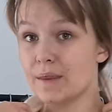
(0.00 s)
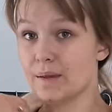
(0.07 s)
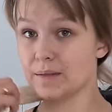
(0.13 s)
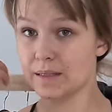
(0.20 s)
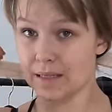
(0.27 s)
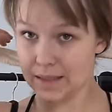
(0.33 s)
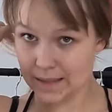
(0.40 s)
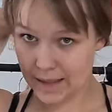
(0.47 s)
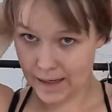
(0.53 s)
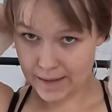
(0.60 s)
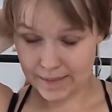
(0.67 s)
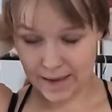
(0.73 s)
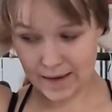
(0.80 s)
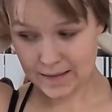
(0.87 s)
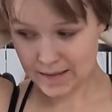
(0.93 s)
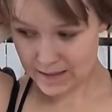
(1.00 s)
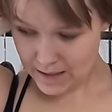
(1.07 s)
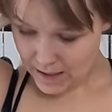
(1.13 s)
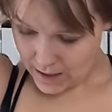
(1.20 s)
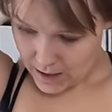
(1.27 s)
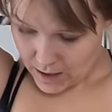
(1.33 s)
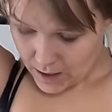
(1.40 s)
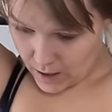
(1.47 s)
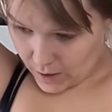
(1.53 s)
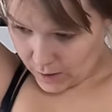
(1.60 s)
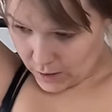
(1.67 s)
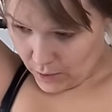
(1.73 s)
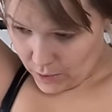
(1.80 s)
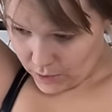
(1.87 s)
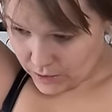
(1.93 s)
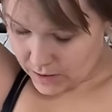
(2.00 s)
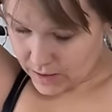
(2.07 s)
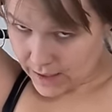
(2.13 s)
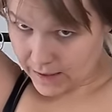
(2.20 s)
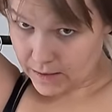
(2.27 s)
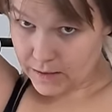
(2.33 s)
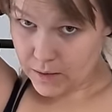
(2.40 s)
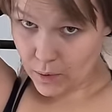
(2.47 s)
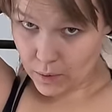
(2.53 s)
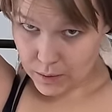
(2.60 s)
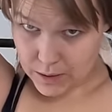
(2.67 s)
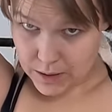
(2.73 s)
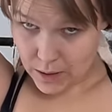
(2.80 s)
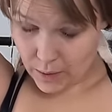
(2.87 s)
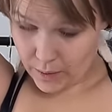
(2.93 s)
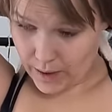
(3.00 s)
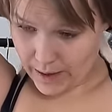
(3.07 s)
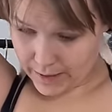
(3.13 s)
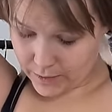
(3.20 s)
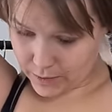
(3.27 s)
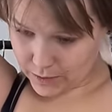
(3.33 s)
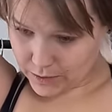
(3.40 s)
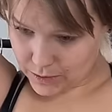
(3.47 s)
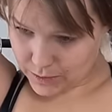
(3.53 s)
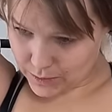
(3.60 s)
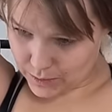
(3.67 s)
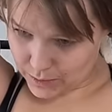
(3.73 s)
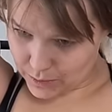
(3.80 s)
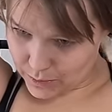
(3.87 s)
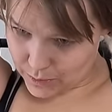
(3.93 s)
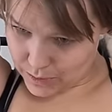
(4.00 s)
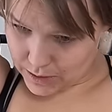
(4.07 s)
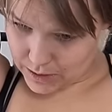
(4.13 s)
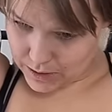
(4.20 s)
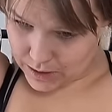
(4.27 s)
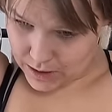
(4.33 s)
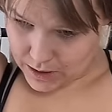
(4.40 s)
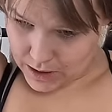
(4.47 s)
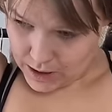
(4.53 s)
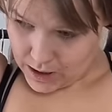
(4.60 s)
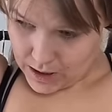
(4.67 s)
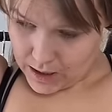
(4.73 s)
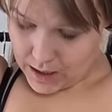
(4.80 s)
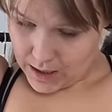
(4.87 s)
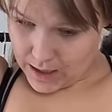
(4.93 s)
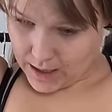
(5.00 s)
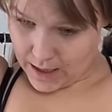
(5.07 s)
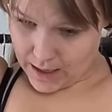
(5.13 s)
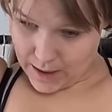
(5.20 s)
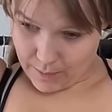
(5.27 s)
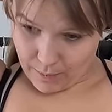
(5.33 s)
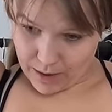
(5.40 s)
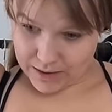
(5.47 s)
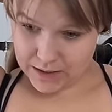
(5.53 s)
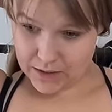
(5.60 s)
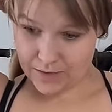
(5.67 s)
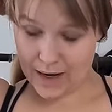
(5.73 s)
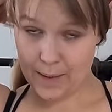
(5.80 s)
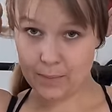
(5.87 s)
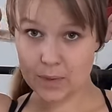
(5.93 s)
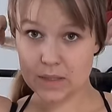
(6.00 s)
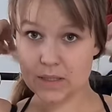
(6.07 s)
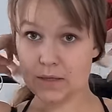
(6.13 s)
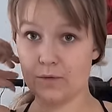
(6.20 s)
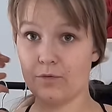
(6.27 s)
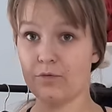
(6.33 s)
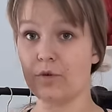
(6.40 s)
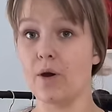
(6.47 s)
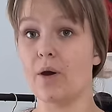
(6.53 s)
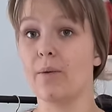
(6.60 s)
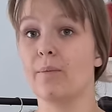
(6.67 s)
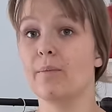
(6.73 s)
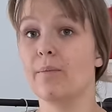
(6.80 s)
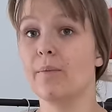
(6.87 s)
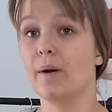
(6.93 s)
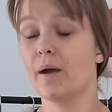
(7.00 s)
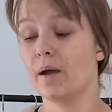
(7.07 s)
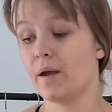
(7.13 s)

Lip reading: it like that a lot. And also I got to use my scraps from